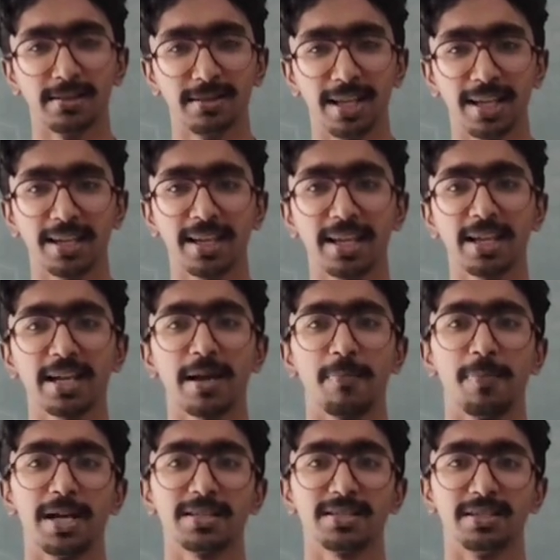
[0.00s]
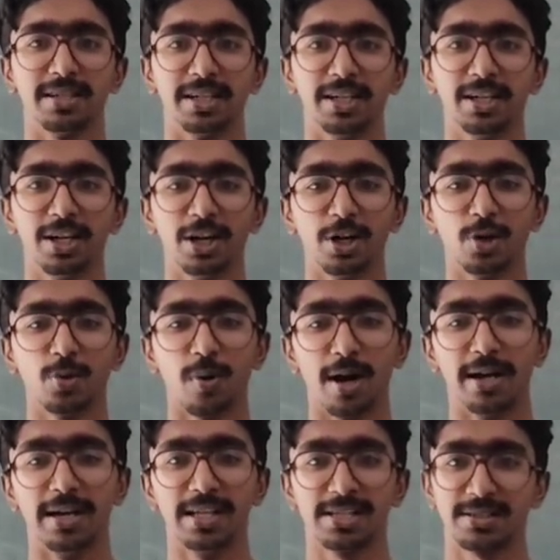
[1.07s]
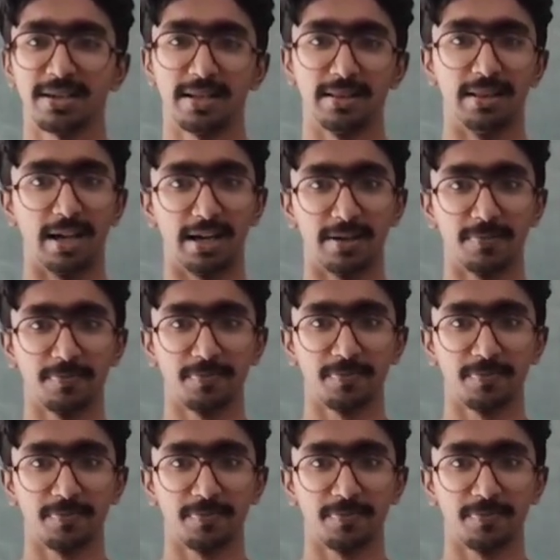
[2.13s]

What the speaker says: thinking capacity to understand that.